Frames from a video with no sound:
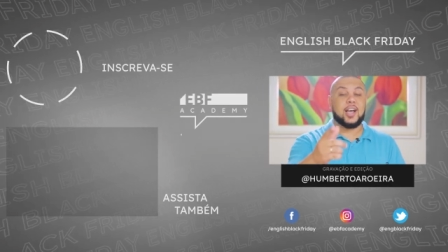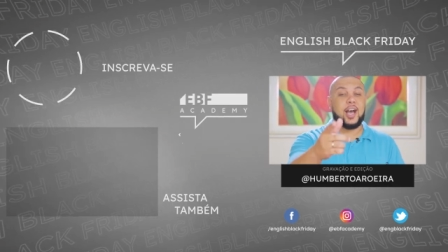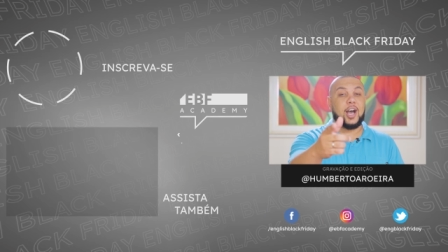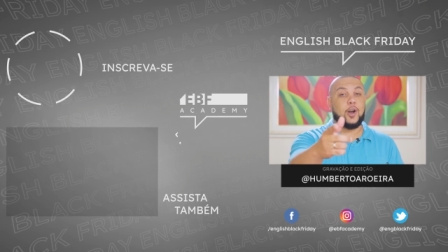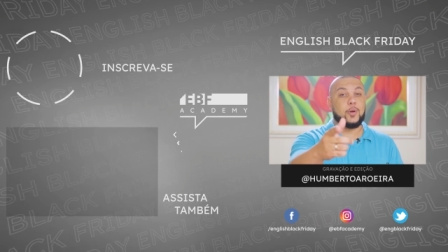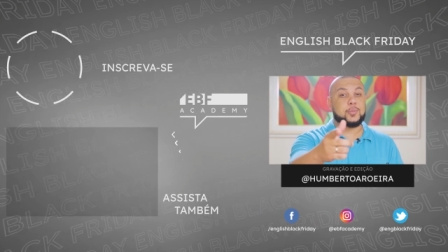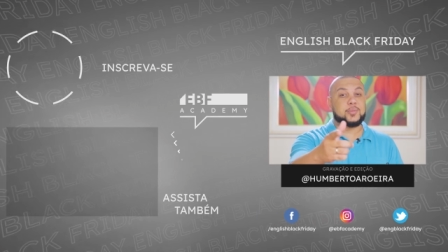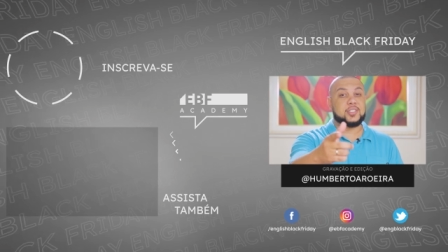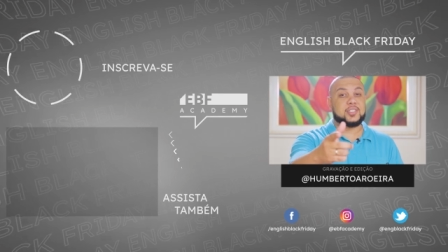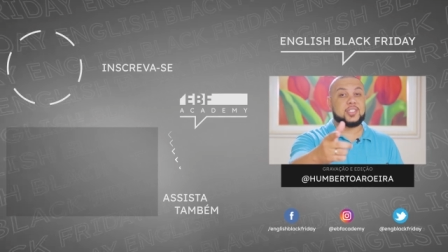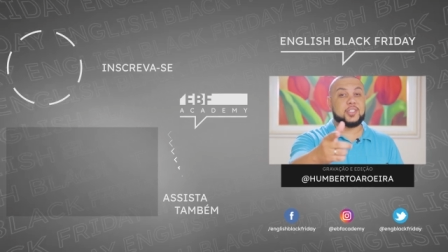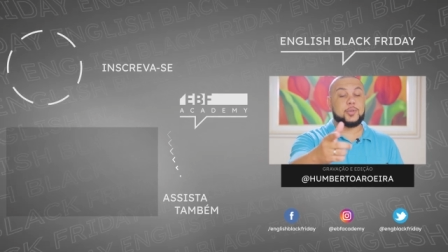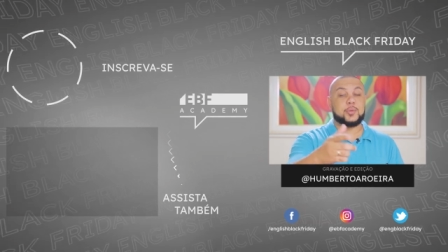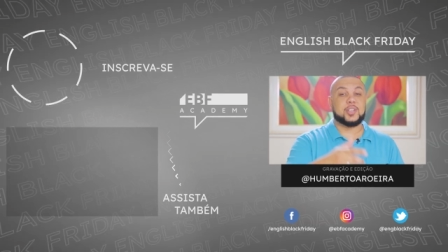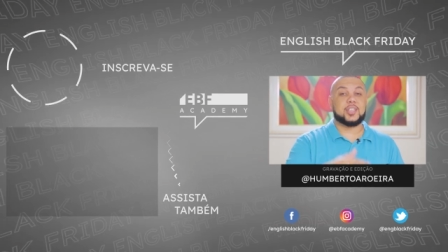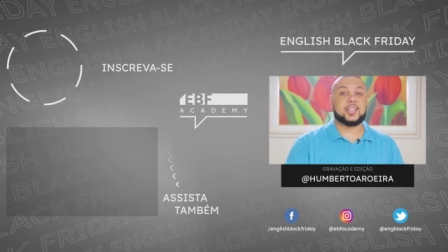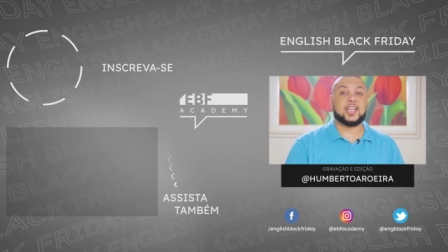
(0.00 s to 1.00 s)
I hope to see
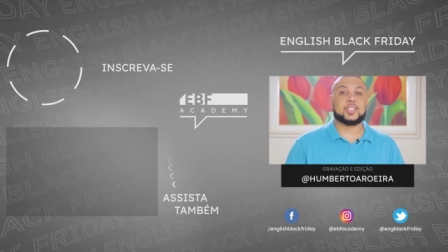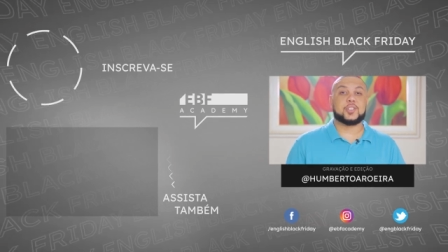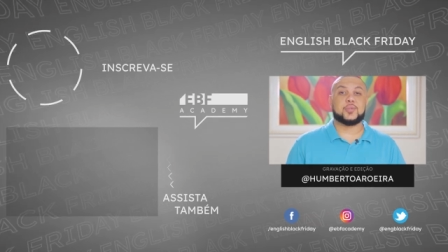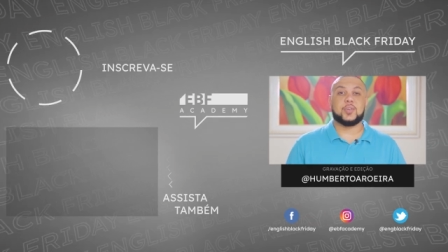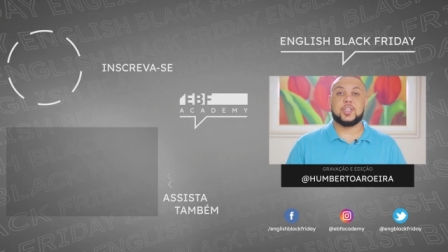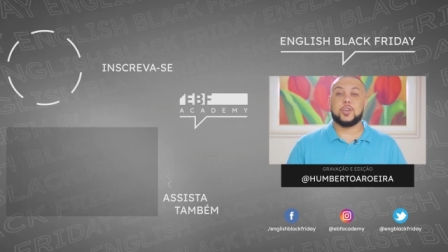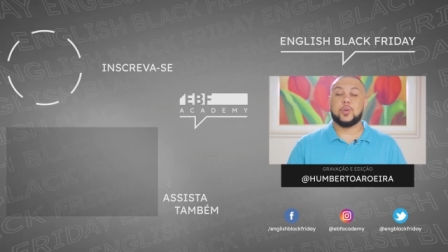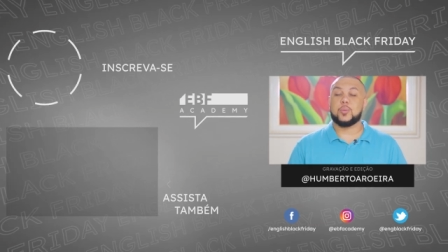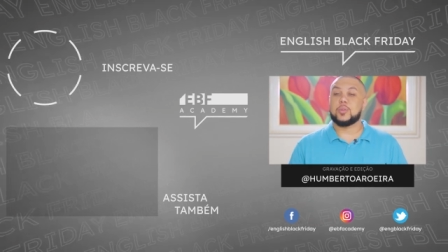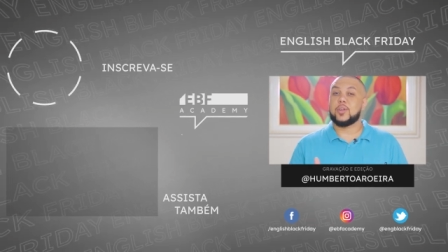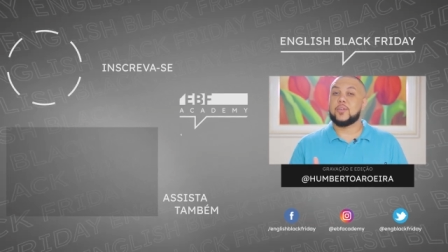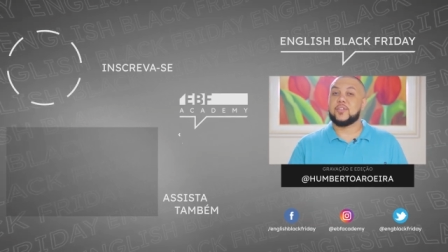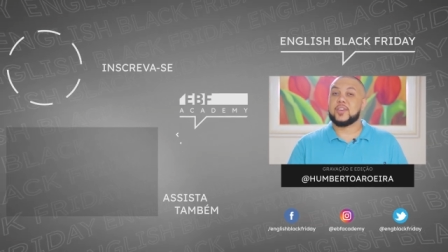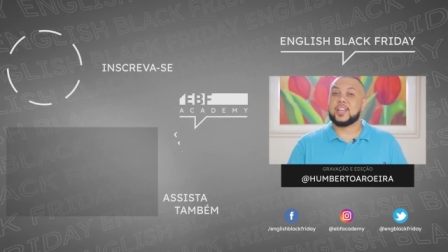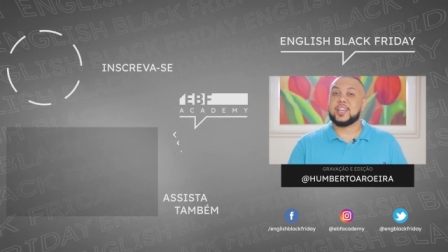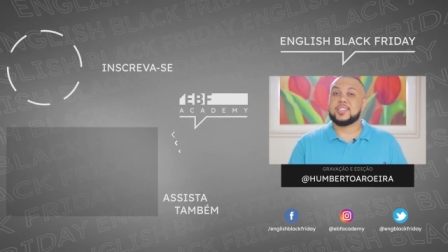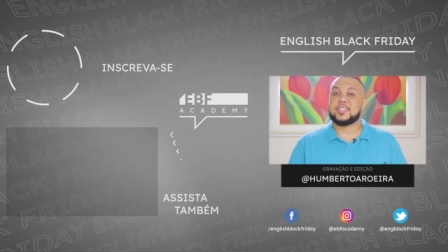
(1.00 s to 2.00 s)
you in the next video. Don't
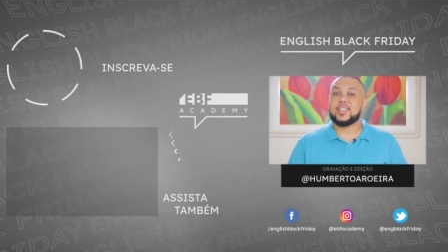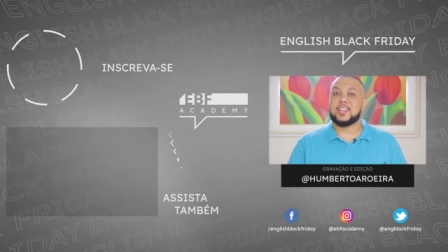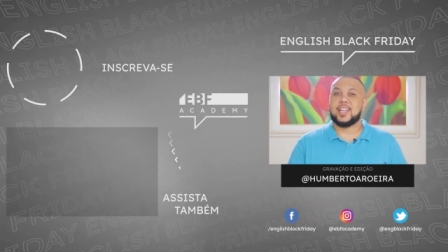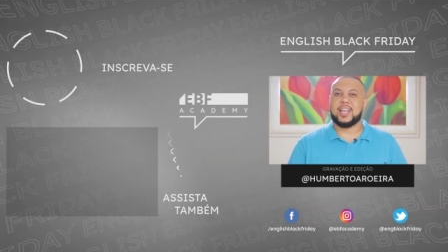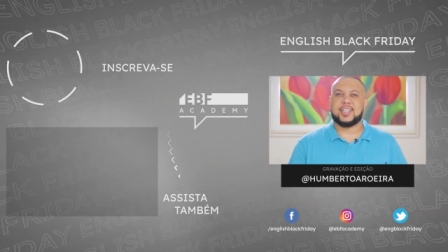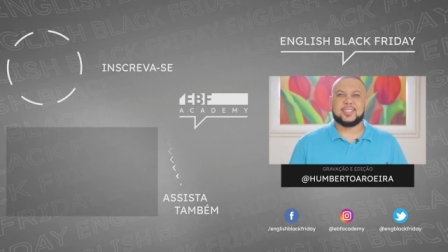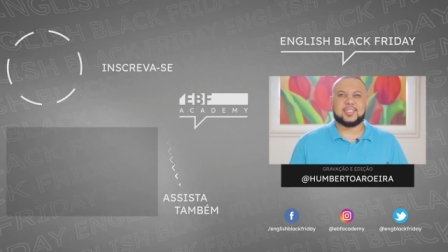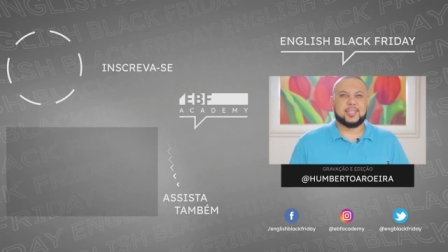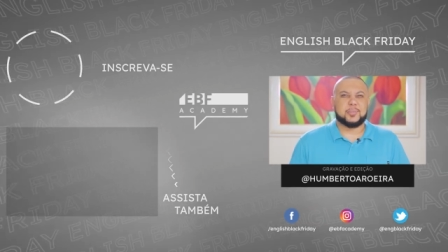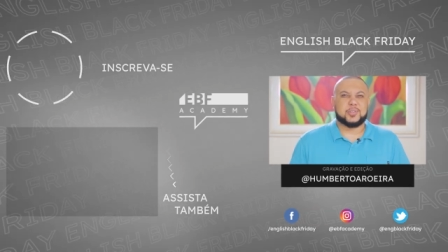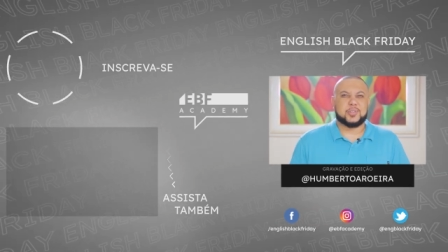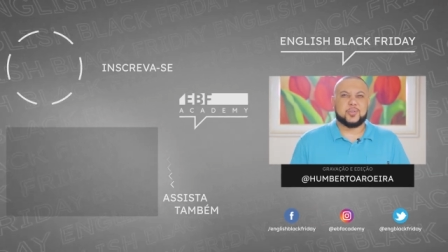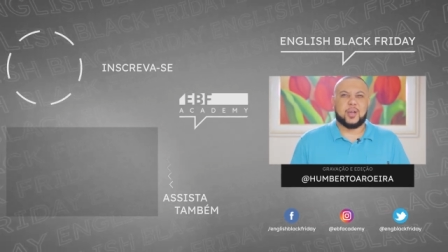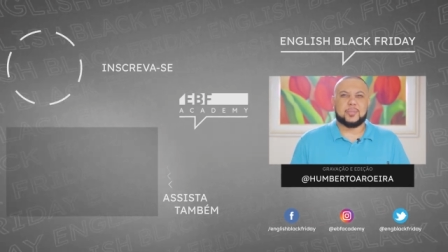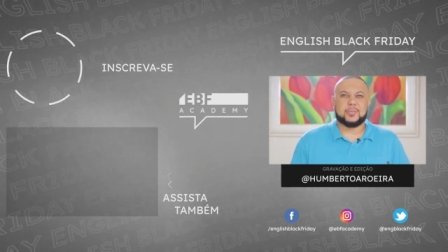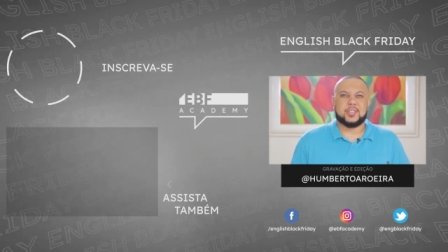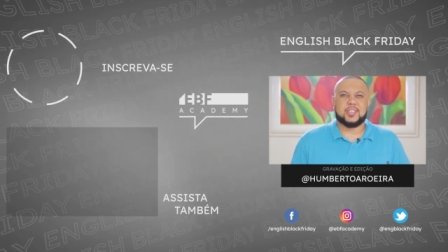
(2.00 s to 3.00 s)
forget to like,
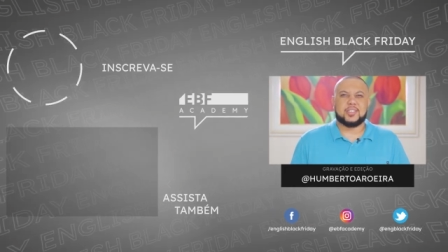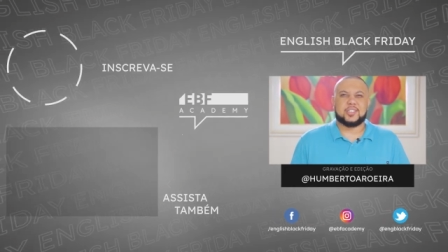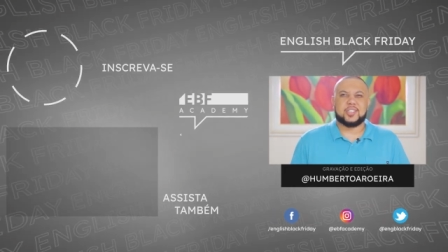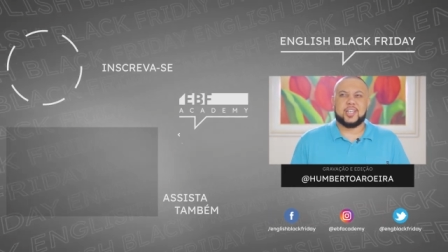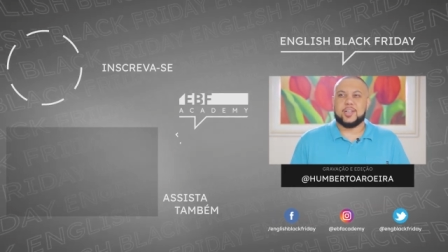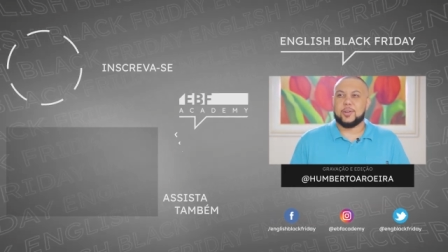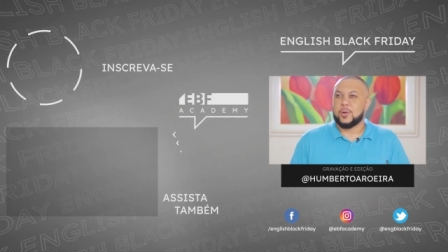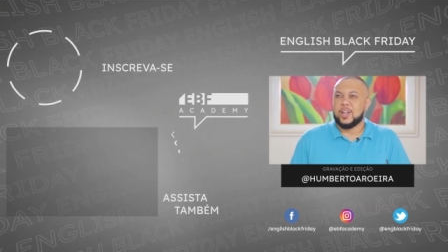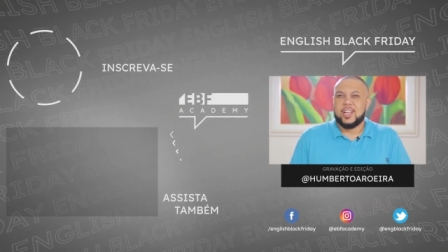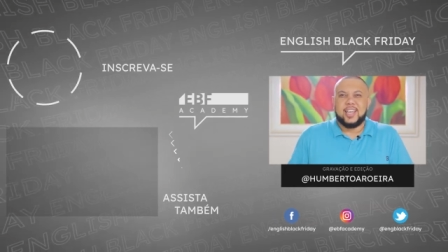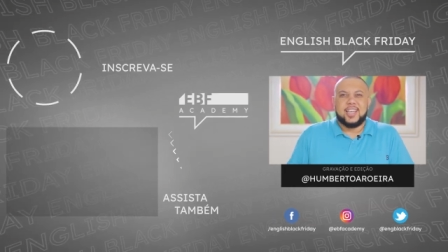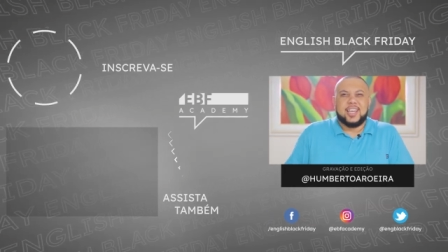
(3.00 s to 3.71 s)
subscribe to the channel.